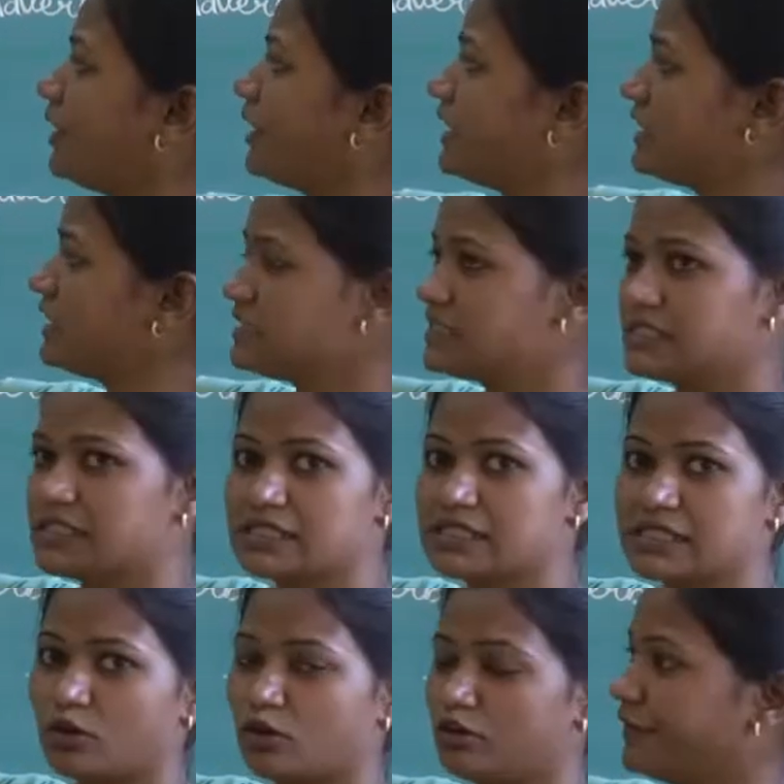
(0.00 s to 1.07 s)
is
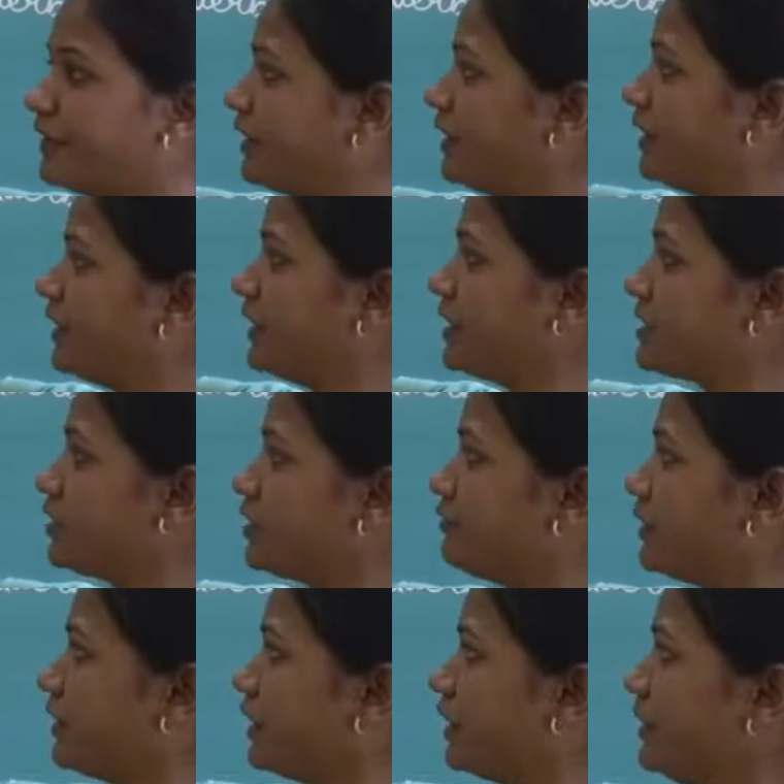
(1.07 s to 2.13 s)
over here is the
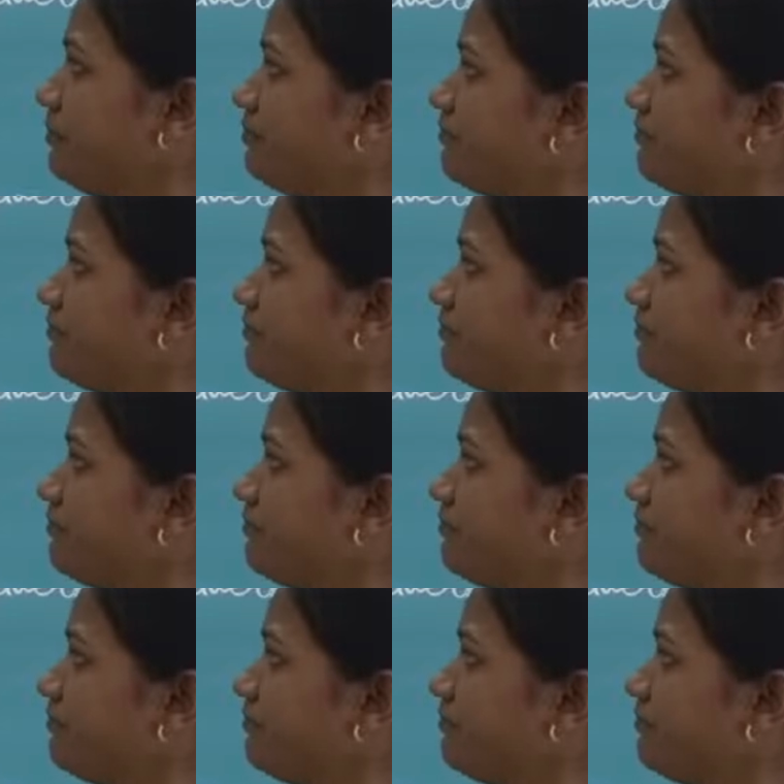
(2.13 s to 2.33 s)
verb,